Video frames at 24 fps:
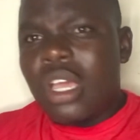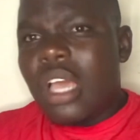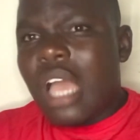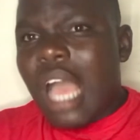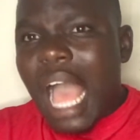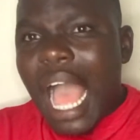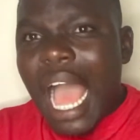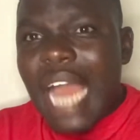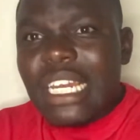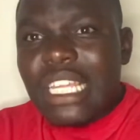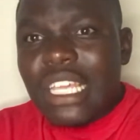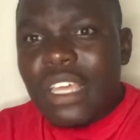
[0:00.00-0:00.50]

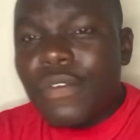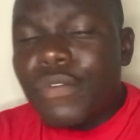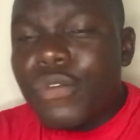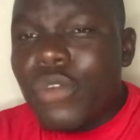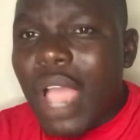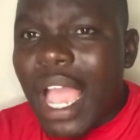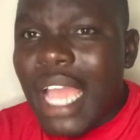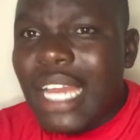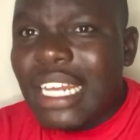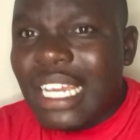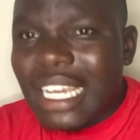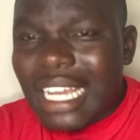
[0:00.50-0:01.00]
And if you are
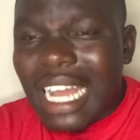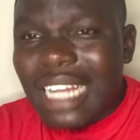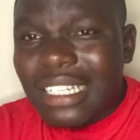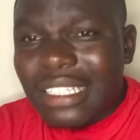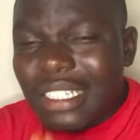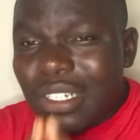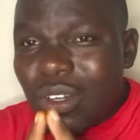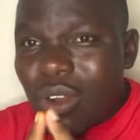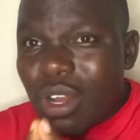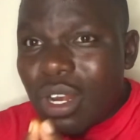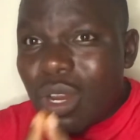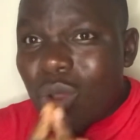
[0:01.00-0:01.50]
in a
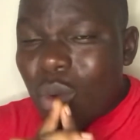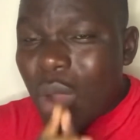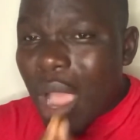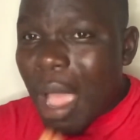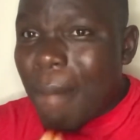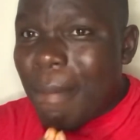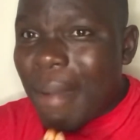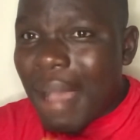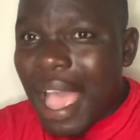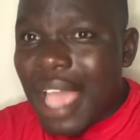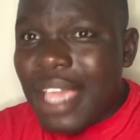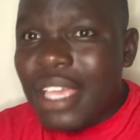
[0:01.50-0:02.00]
category
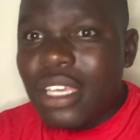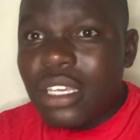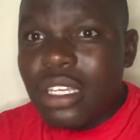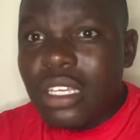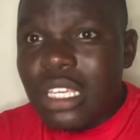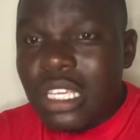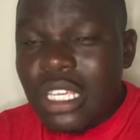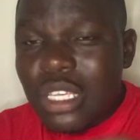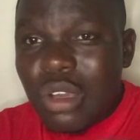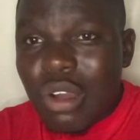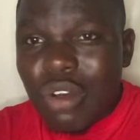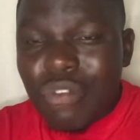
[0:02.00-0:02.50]
whereby
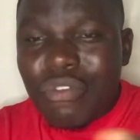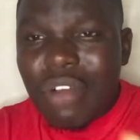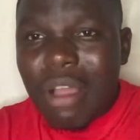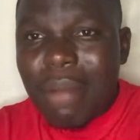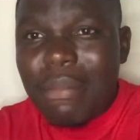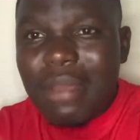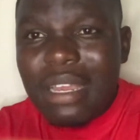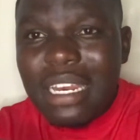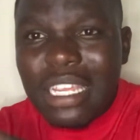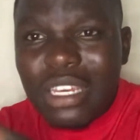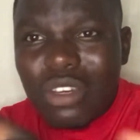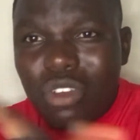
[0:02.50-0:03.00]
in your
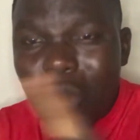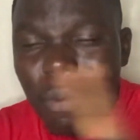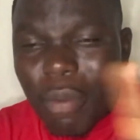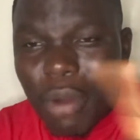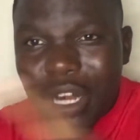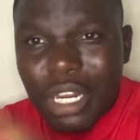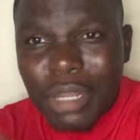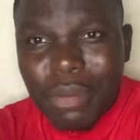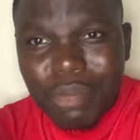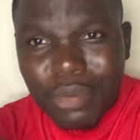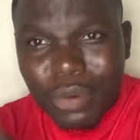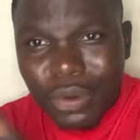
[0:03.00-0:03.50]
family
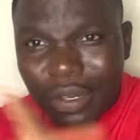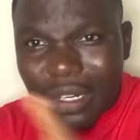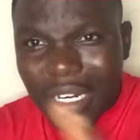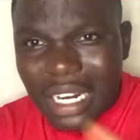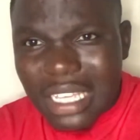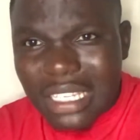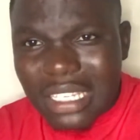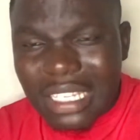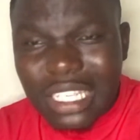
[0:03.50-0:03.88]
nobody progresses,